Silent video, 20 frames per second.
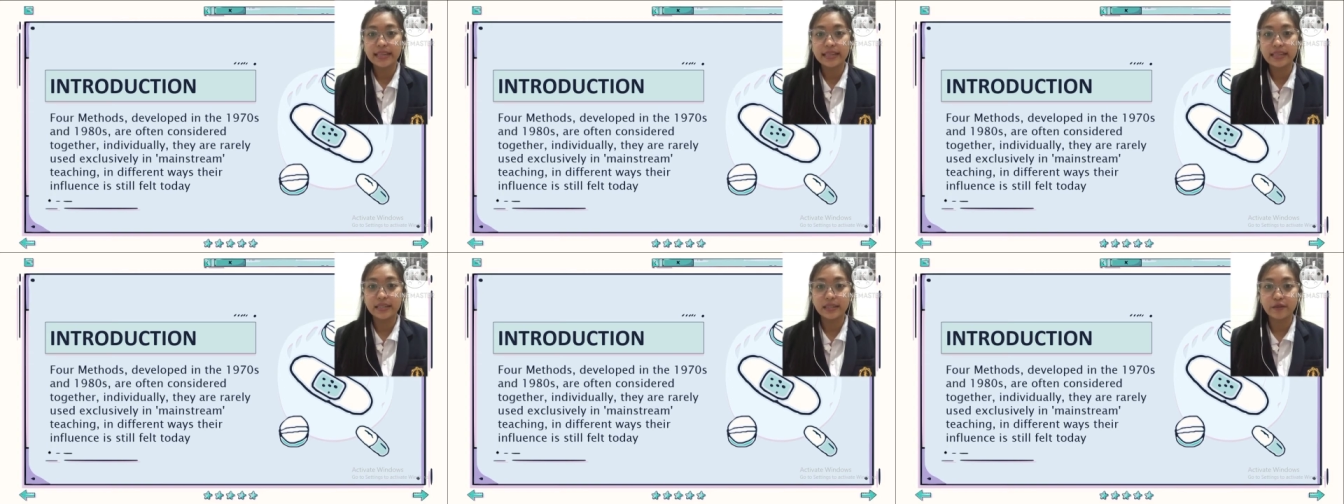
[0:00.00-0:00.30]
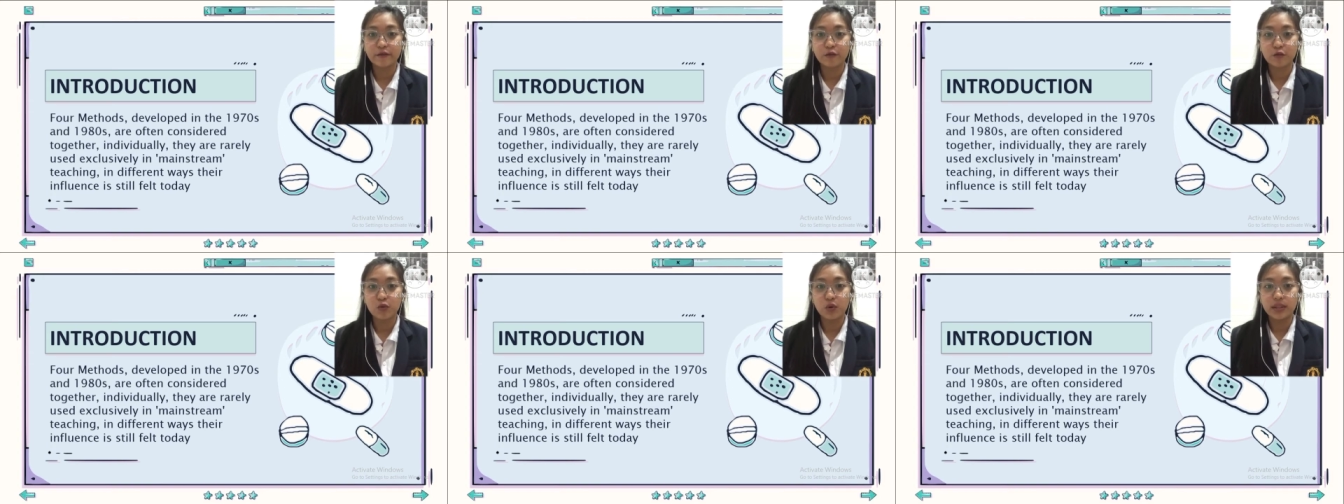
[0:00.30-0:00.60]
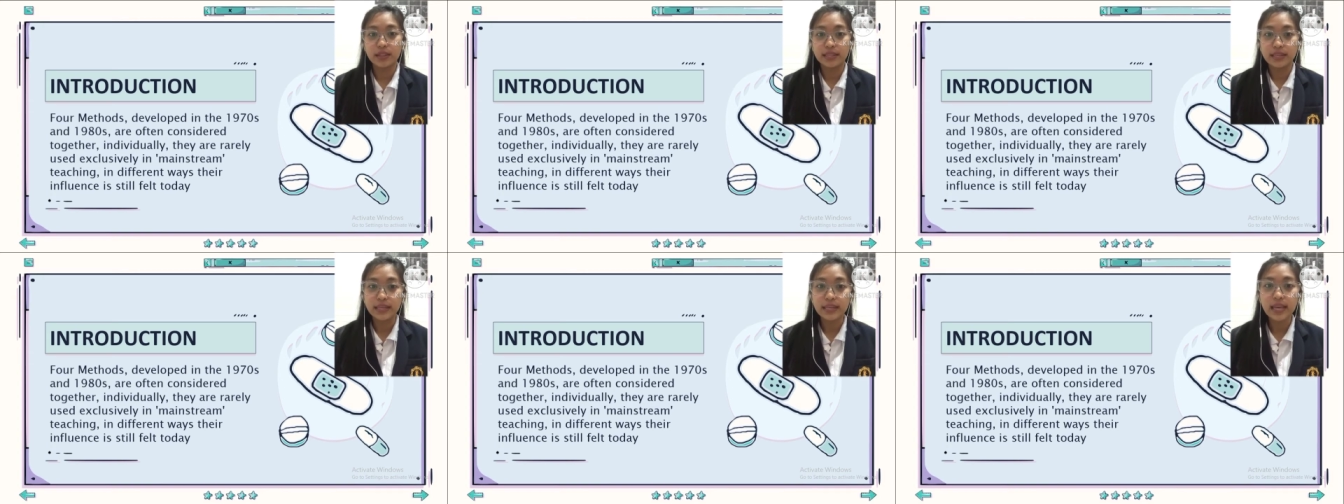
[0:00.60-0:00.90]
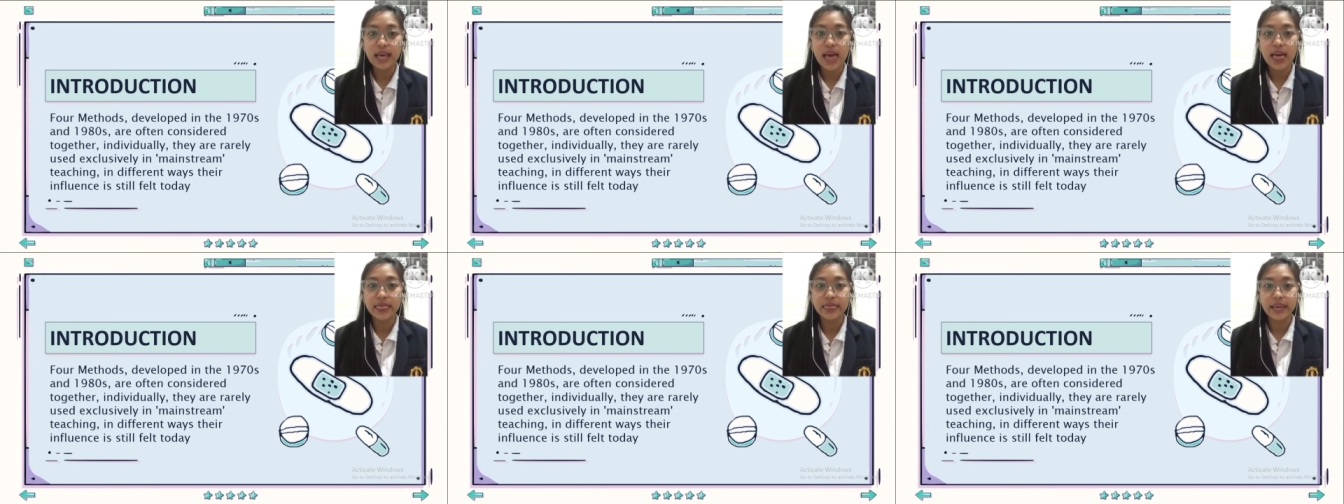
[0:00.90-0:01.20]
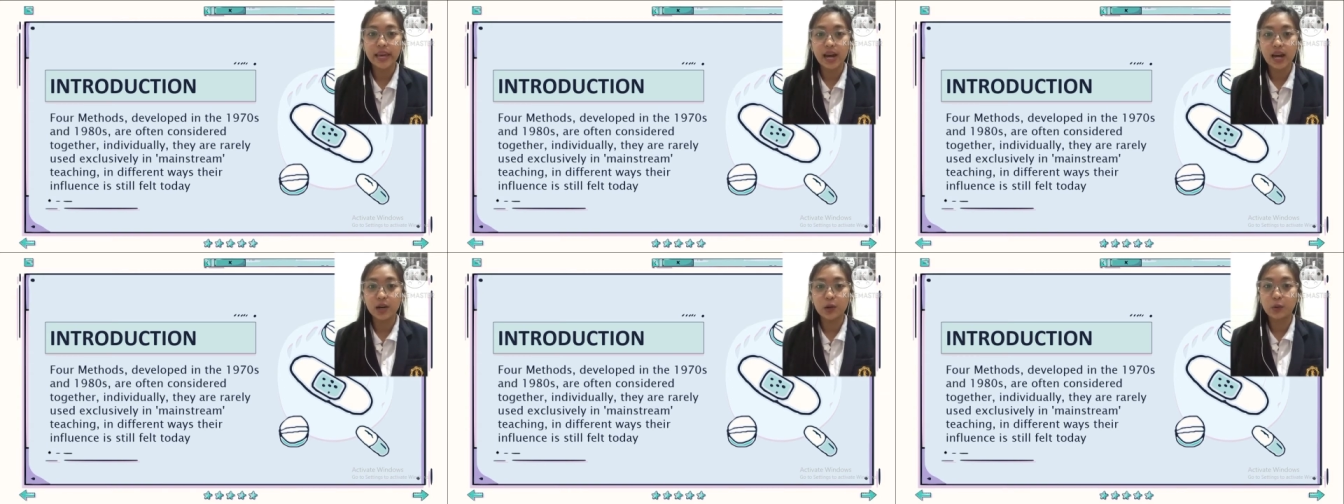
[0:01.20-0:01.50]
Individually,
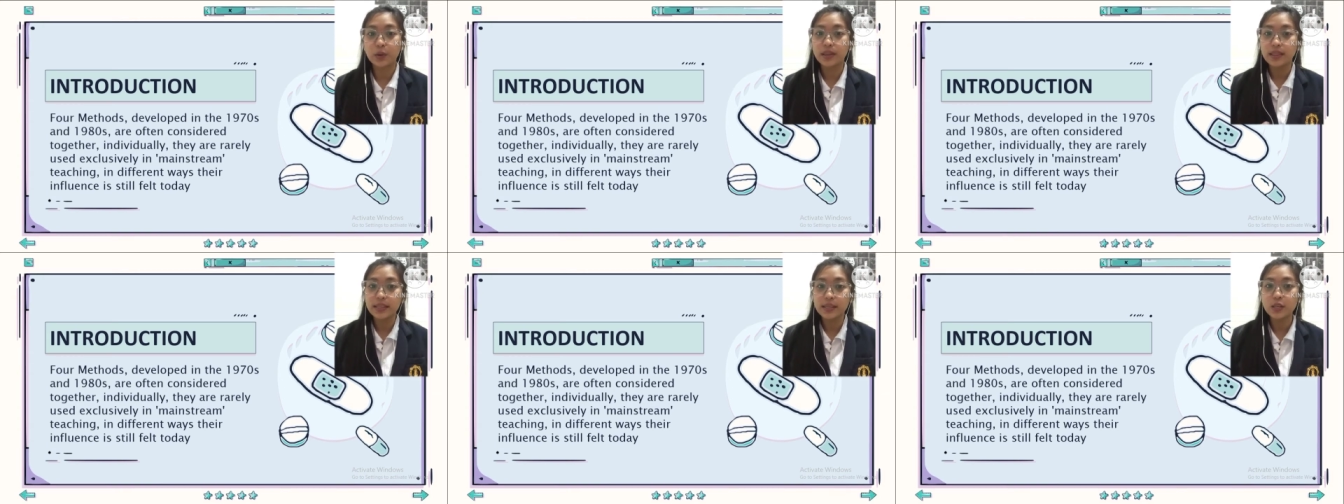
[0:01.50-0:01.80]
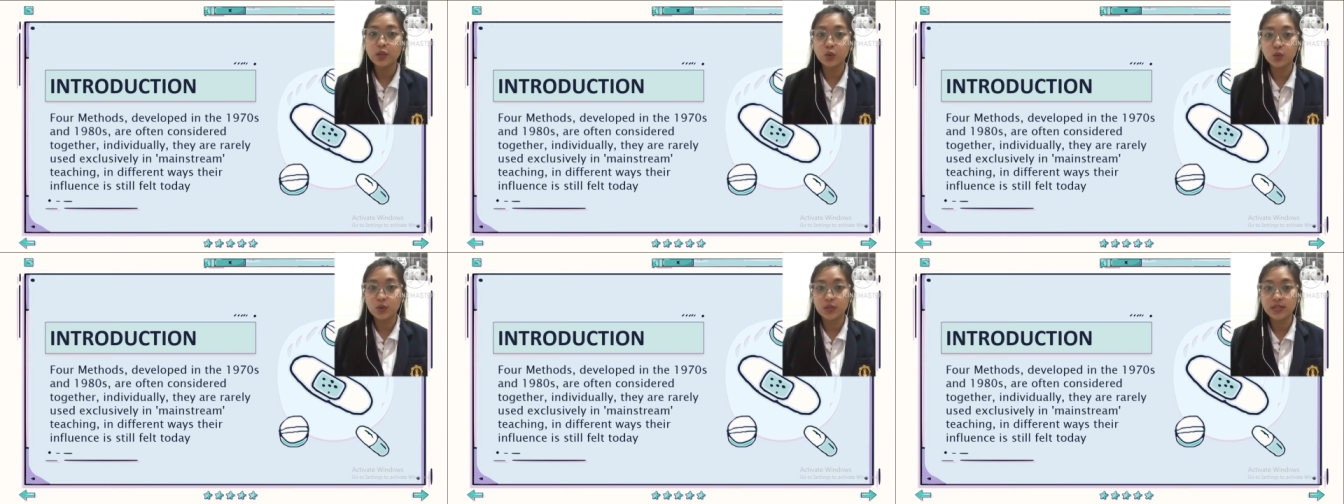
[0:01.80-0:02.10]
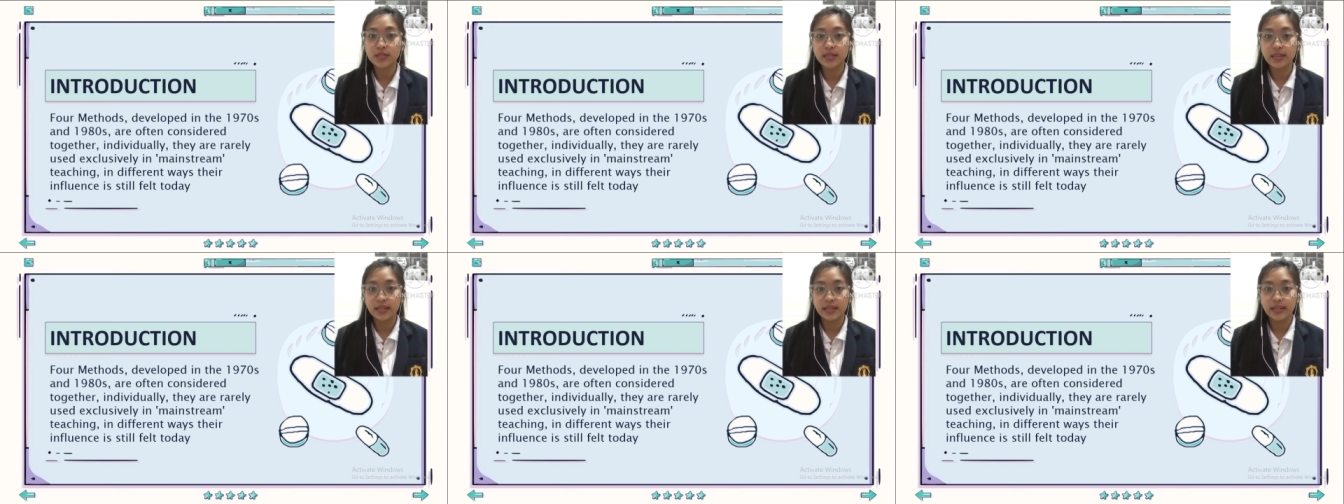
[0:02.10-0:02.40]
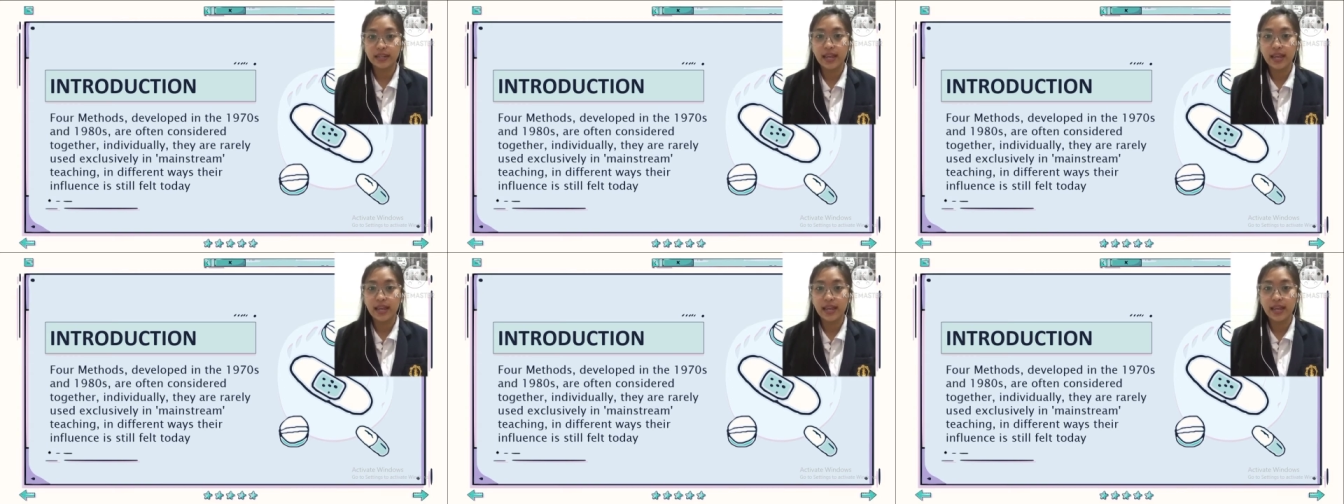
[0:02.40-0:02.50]
they are rarely used